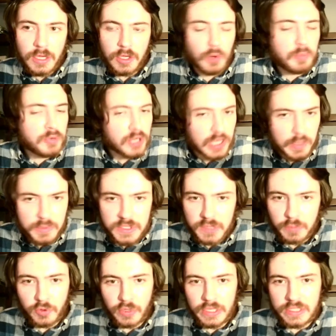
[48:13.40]
put up
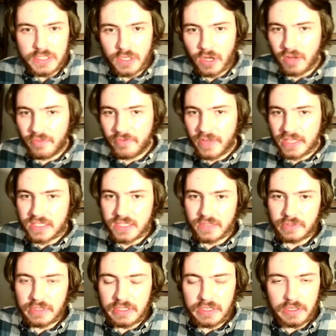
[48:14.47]
some points
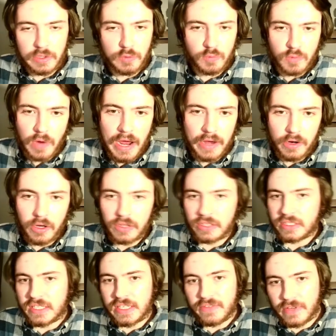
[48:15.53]
offensively, and you ride on the
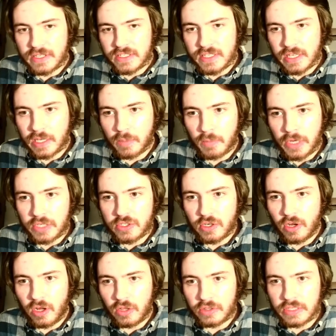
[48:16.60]
defense like
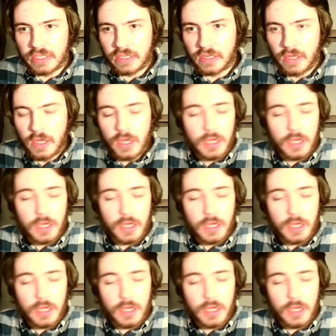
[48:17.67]
Montreal did.